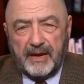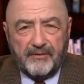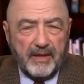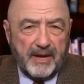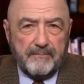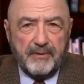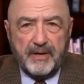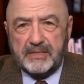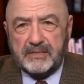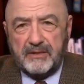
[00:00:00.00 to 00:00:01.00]
They have a lot of
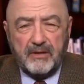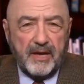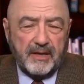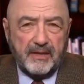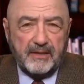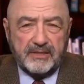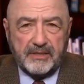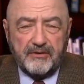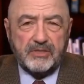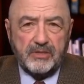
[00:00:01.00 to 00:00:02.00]
bugs, and you got to
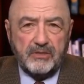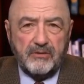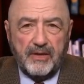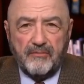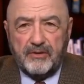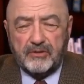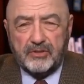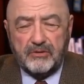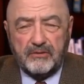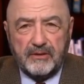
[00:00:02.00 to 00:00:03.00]
consider too that when
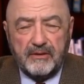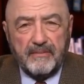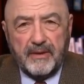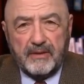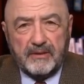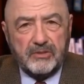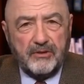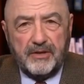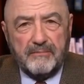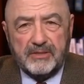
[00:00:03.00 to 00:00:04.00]
you're
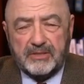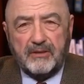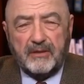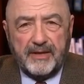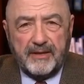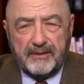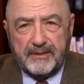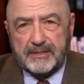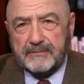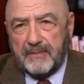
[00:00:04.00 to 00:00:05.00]
shooting a missile like
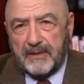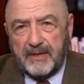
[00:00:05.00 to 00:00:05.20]
this,